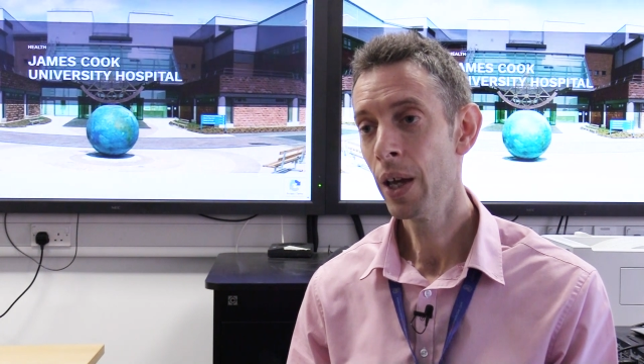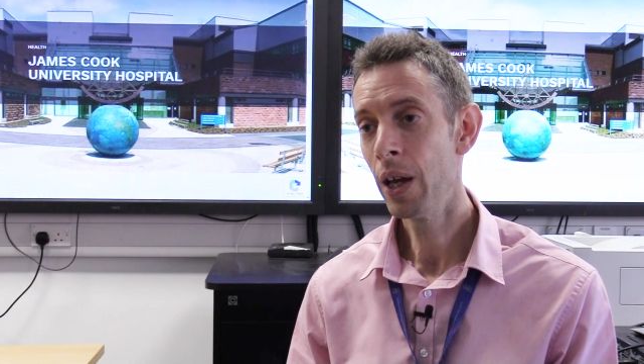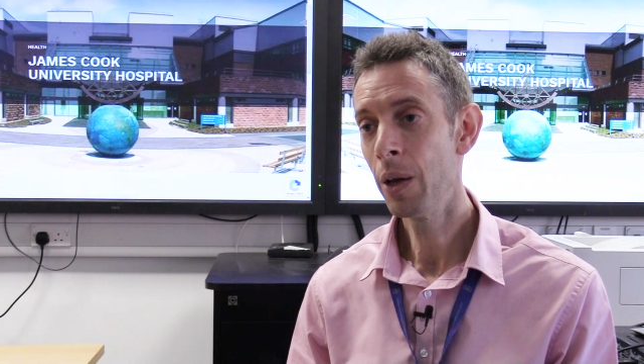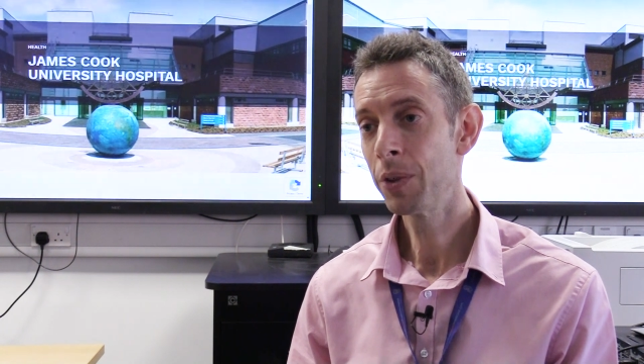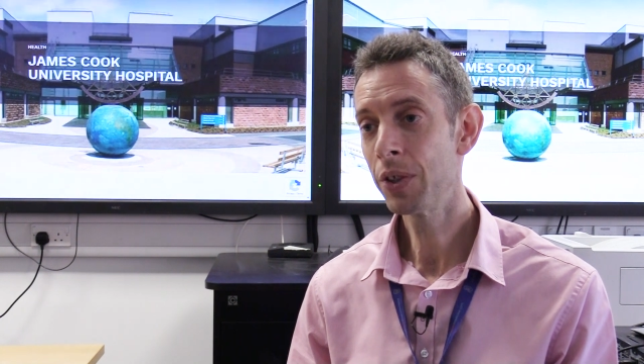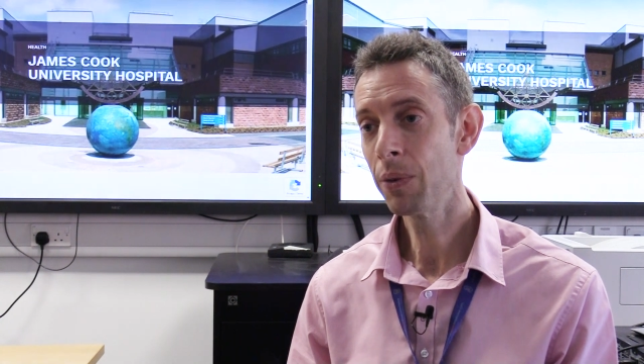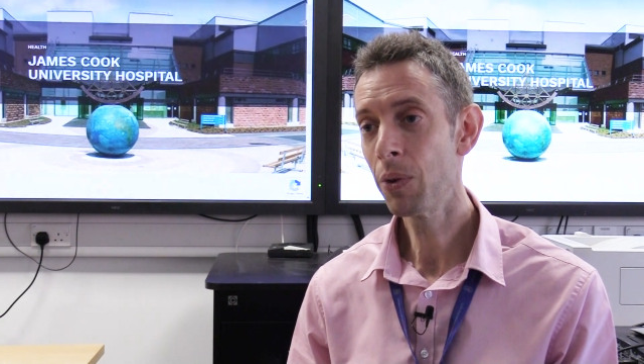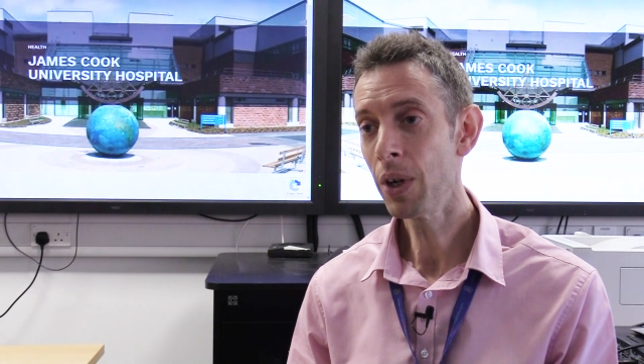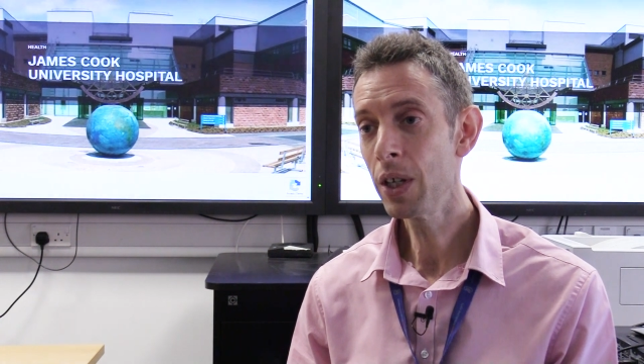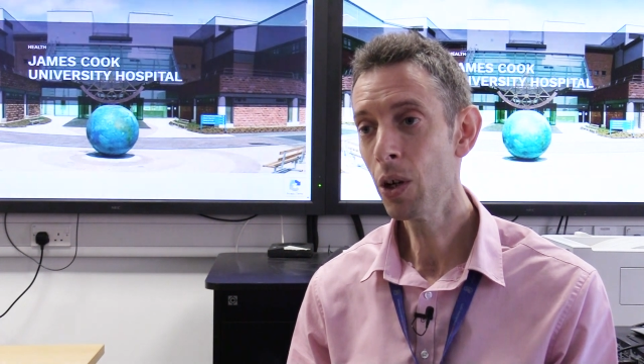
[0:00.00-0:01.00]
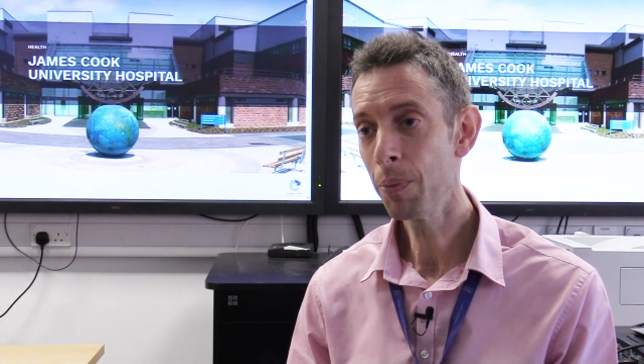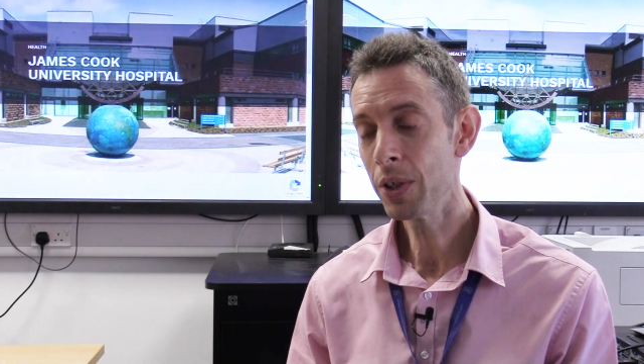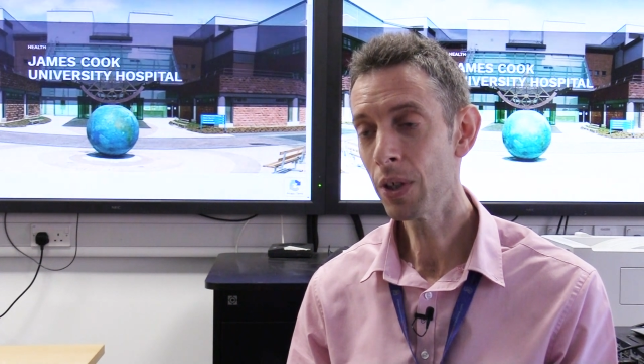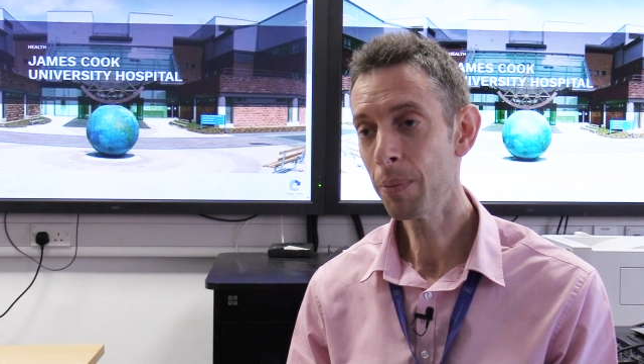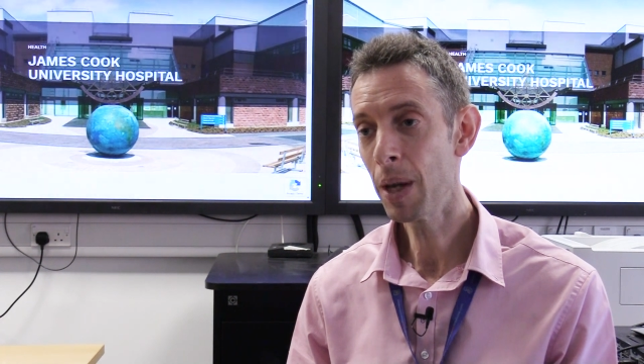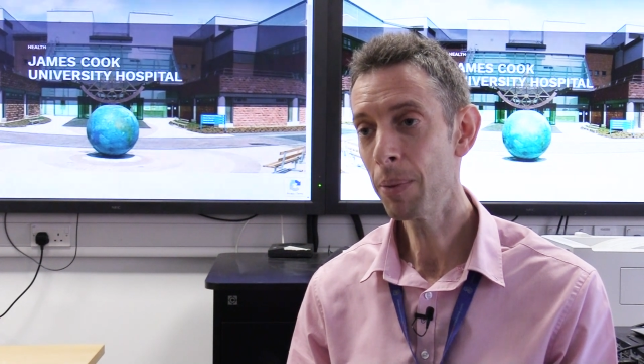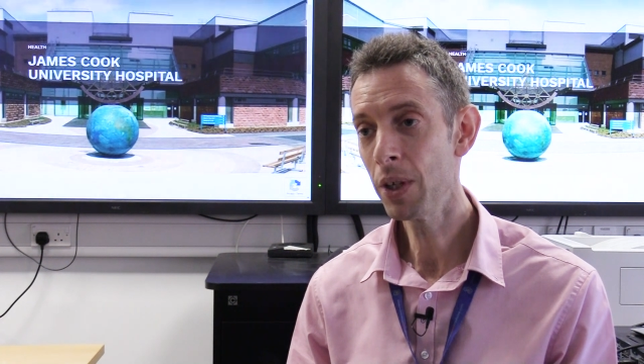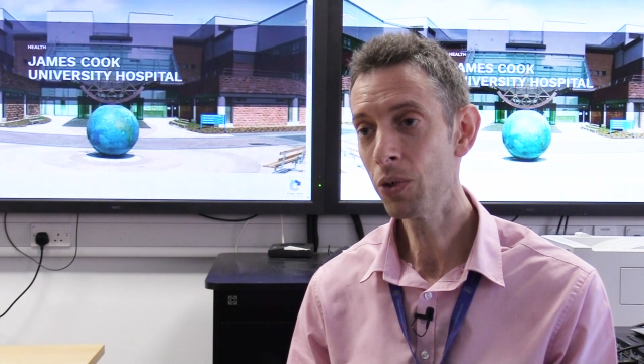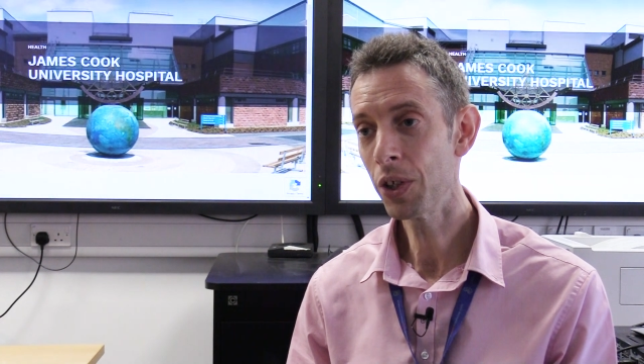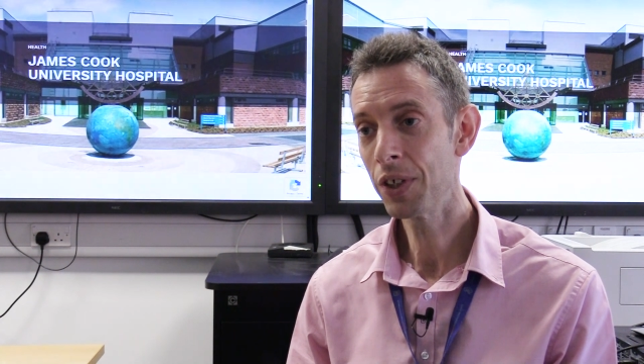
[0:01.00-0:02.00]
to see if there are any companies that might be
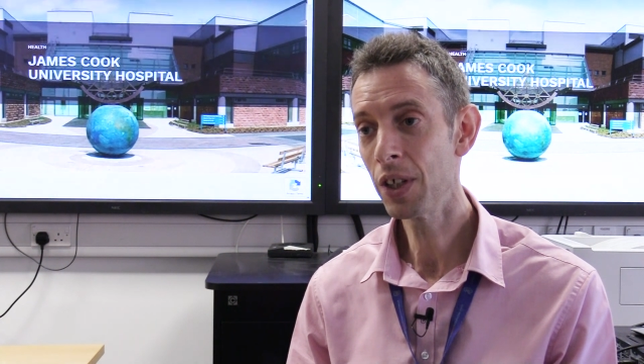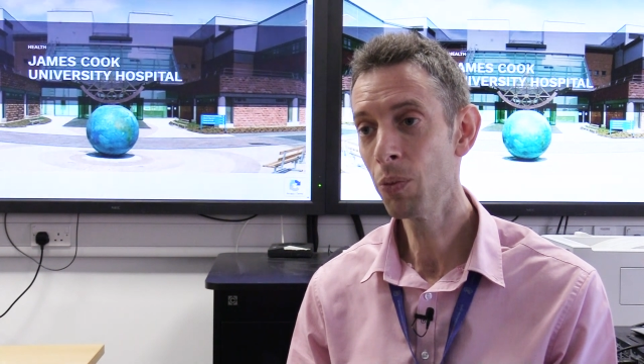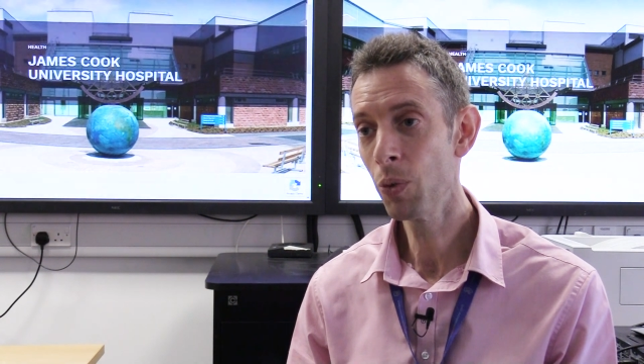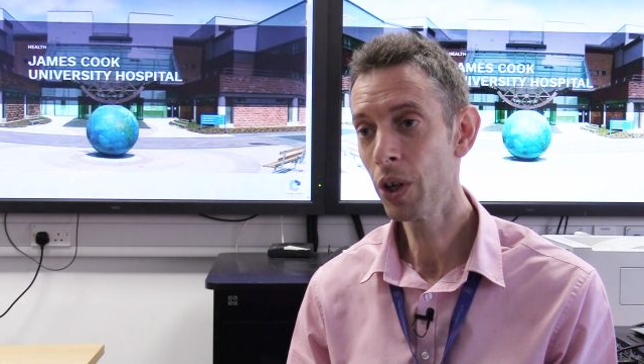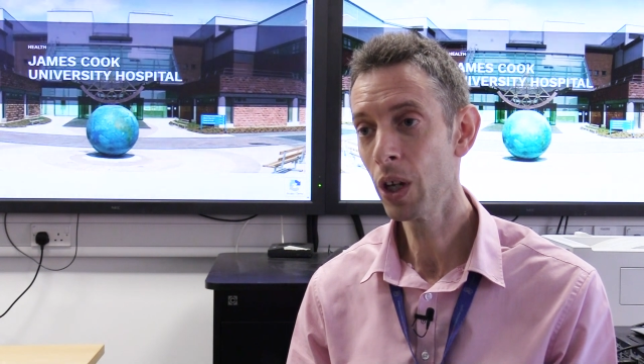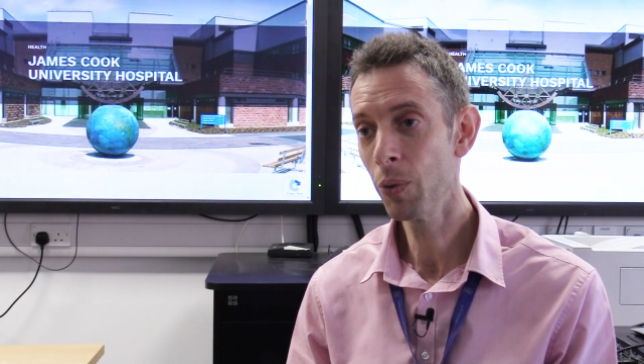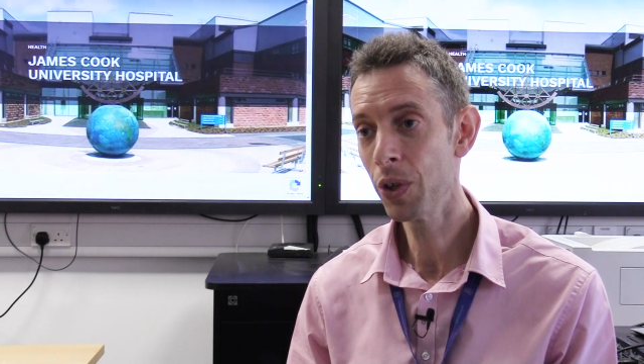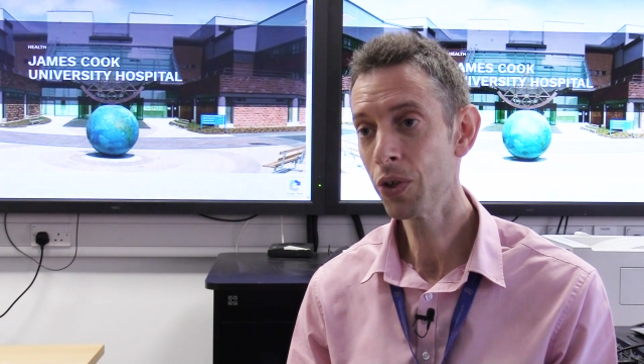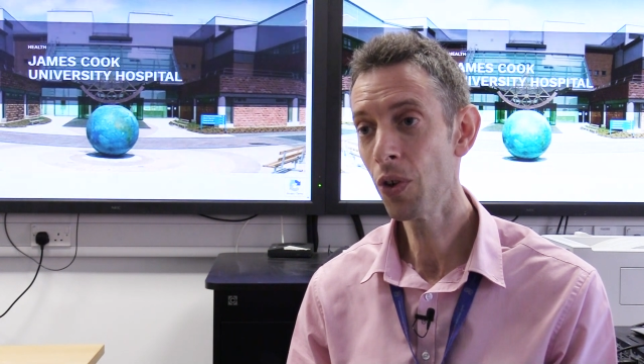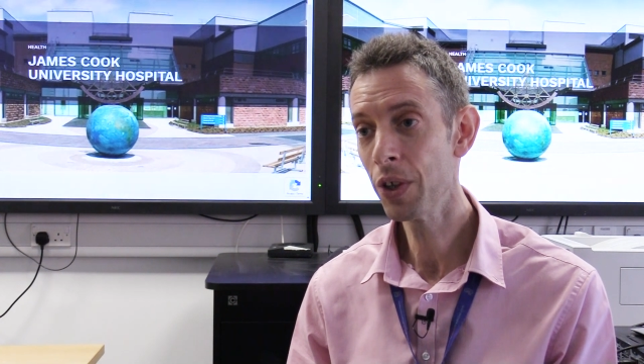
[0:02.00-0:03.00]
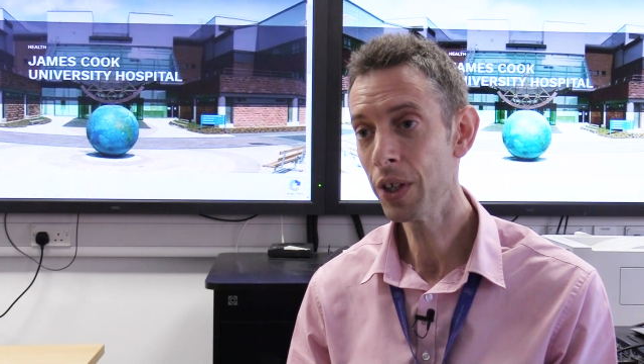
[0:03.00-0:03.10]
interested in working with us on